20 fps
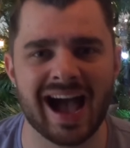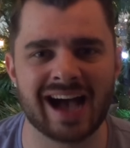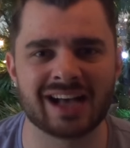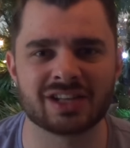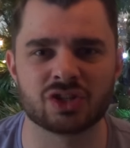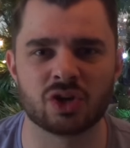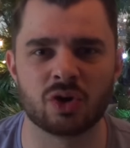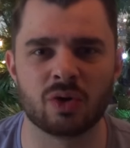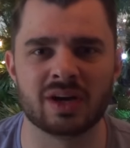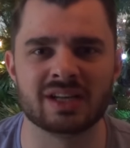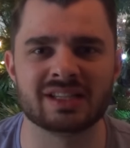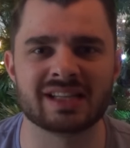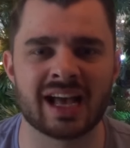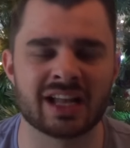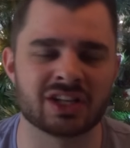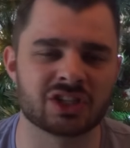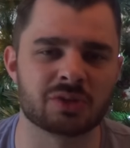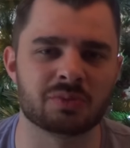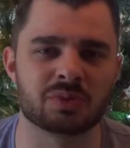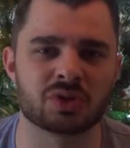as always,
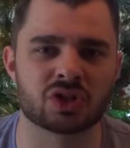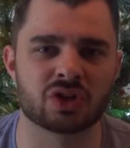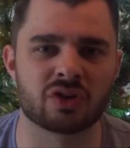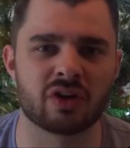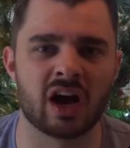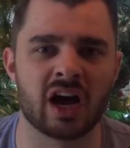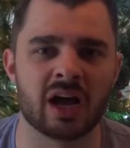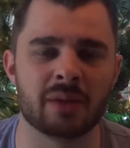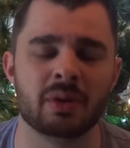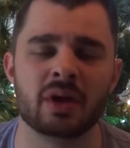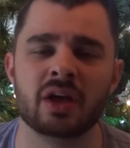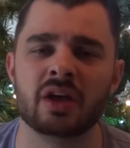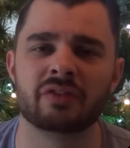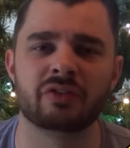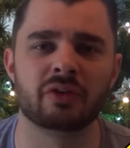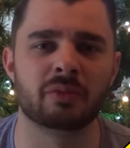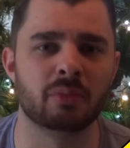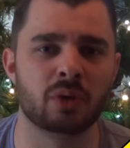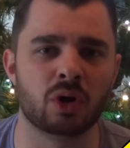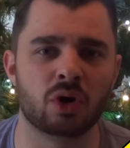and subscribe
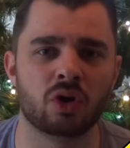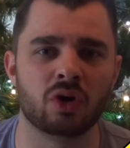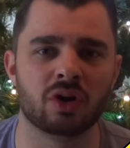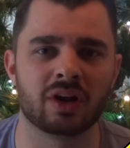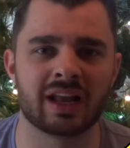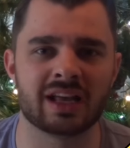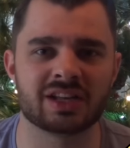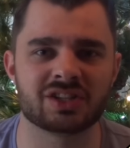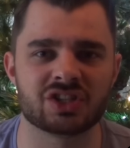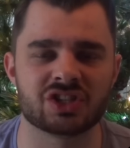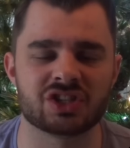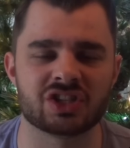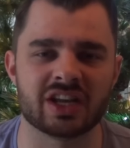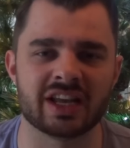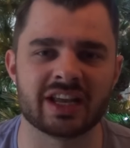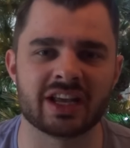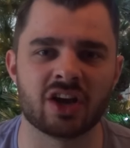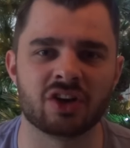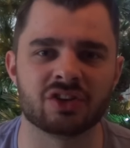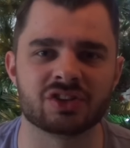for more Leicester
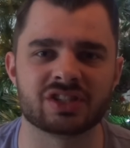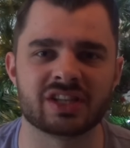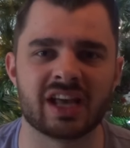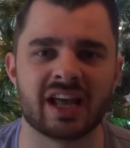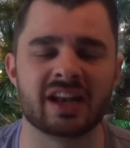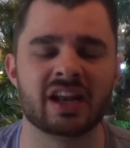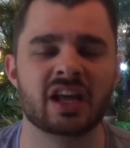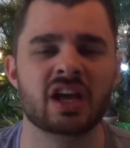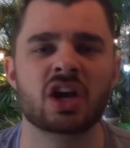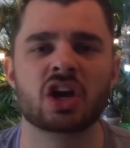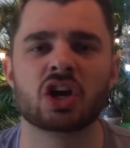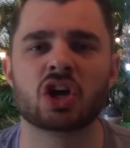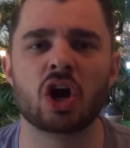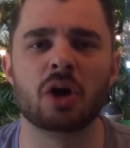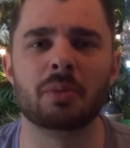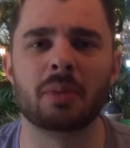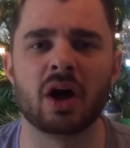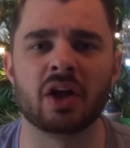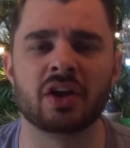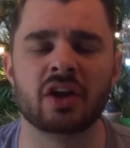City content.
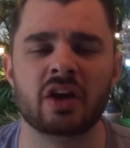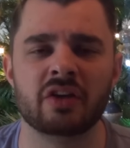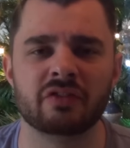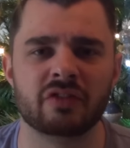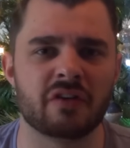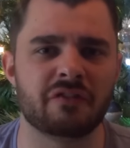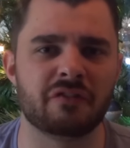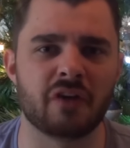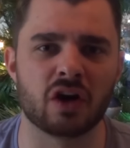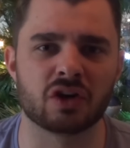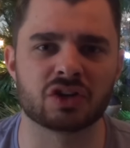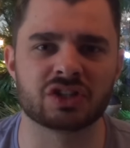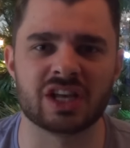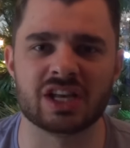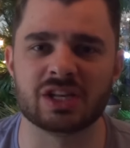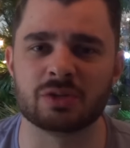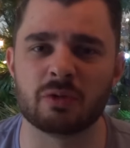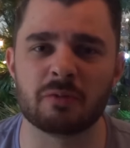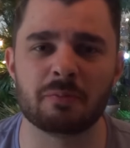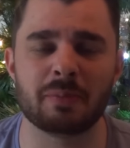Come on, the
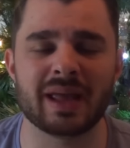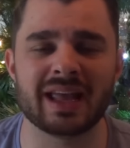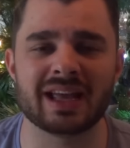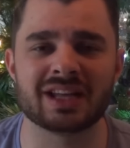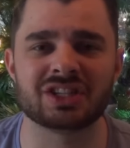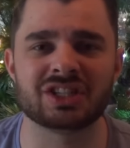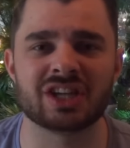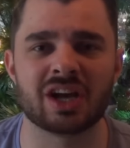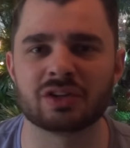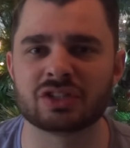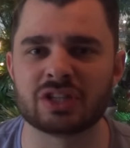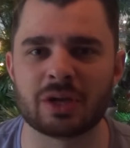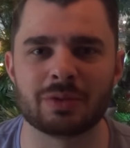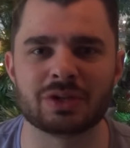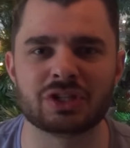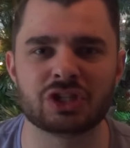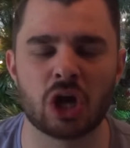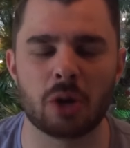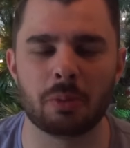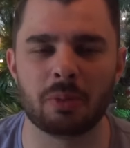Foxes. We've beaten Chelsea.
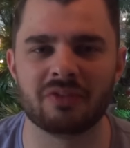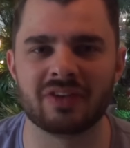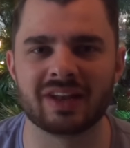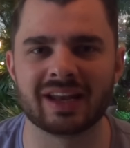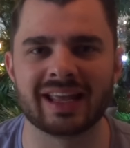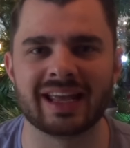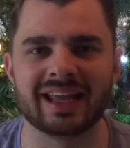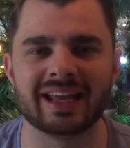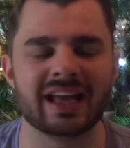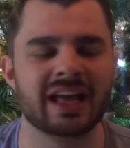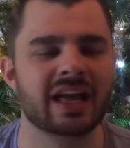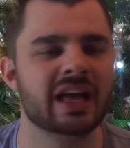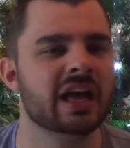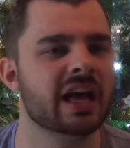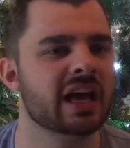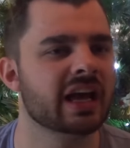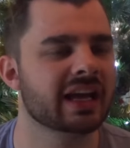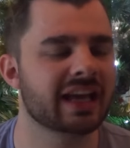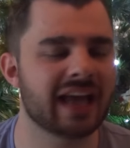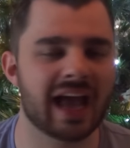We're top of the league.
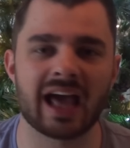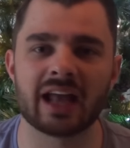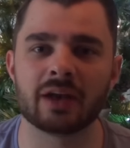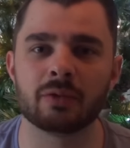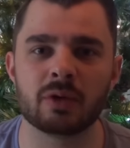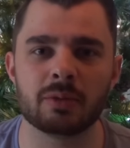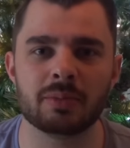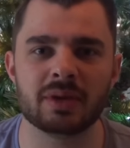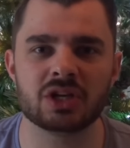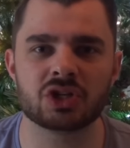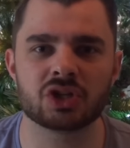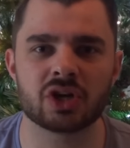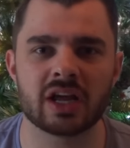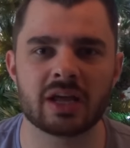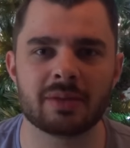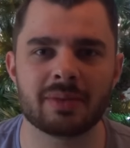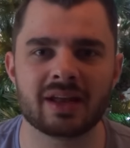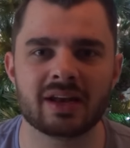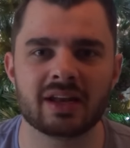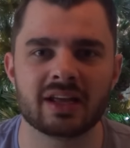Can we be
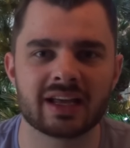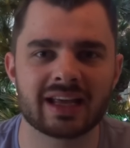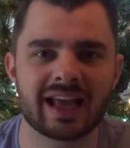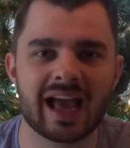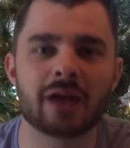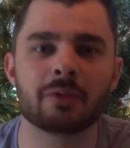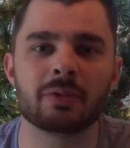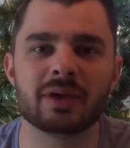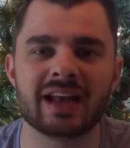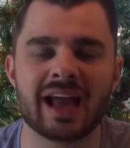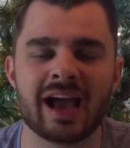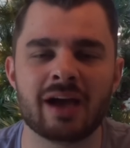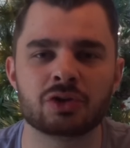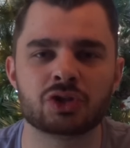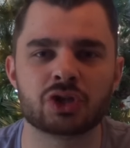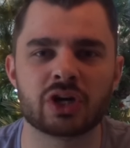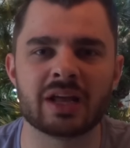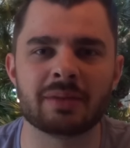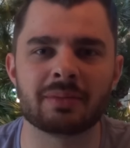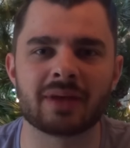dreaming? Can we now
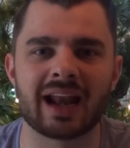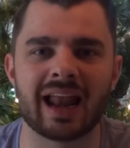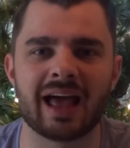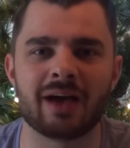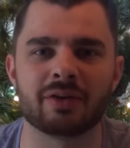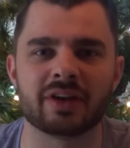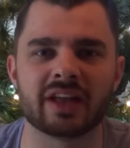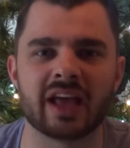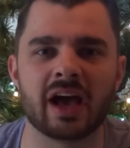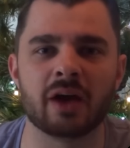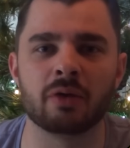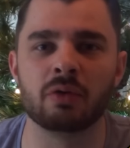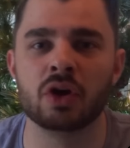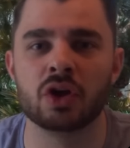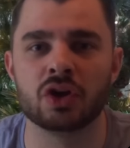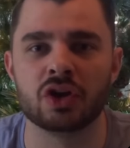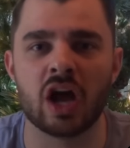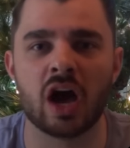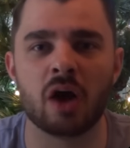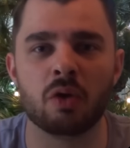dream, Claudio?
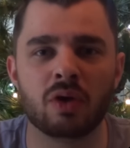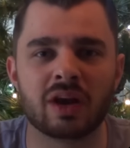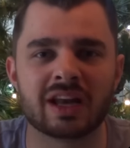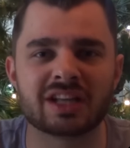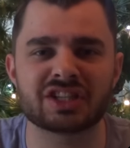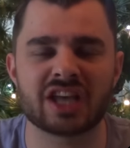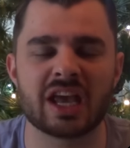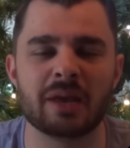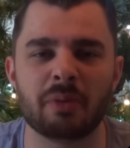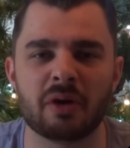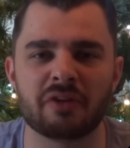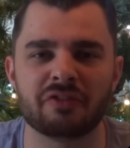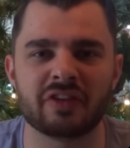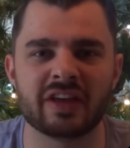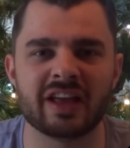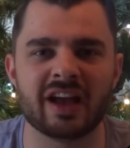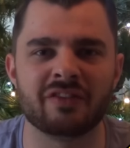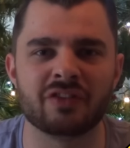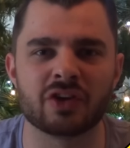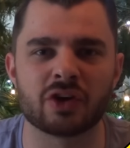No, let's keep our
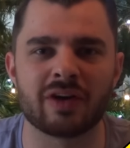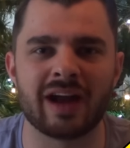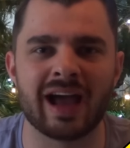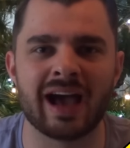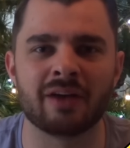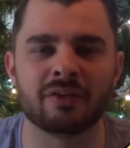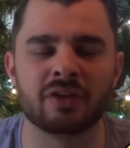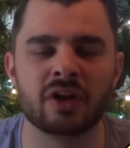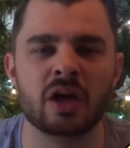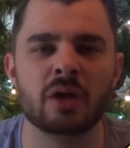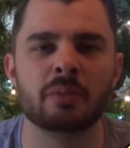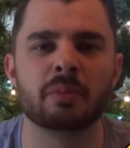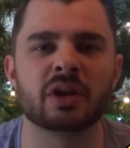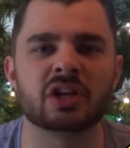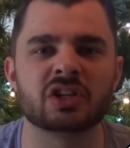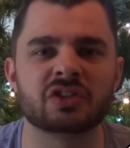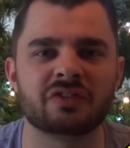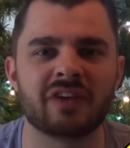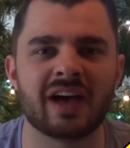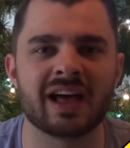feet on the ground. But
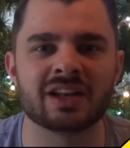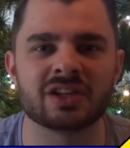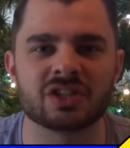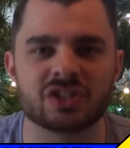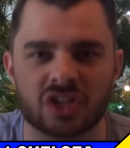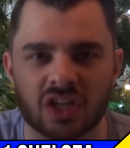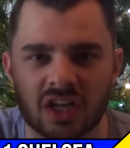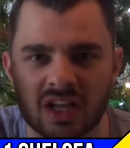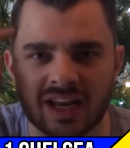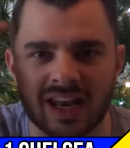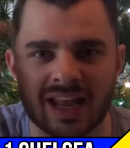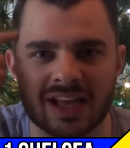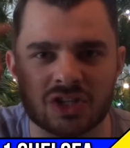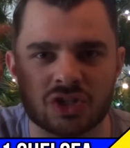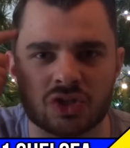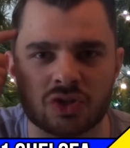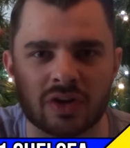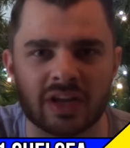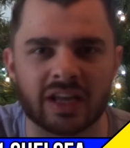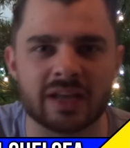as fans,
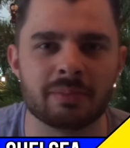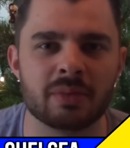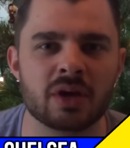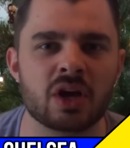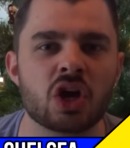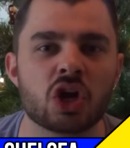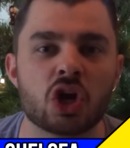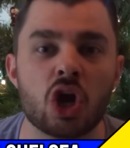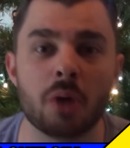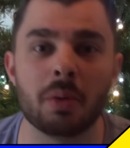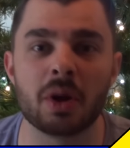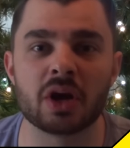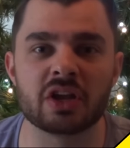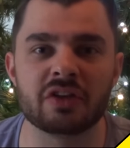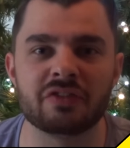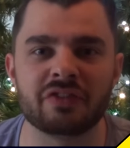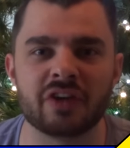let's dream. Come on, you